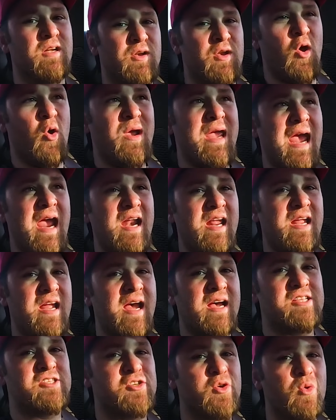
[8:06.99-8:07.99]
no
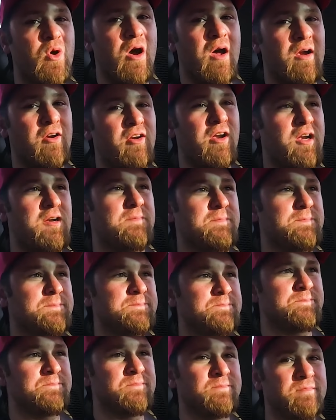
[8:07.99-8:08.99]
KDX 200,
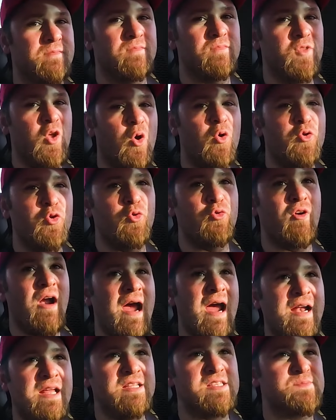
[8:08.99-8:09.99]
no new
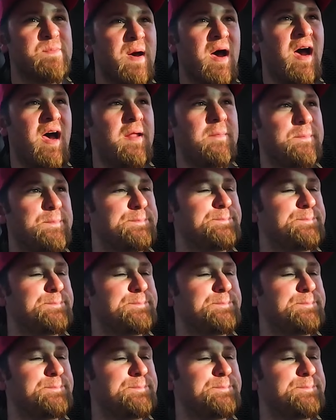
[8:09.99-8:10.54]
riding spot.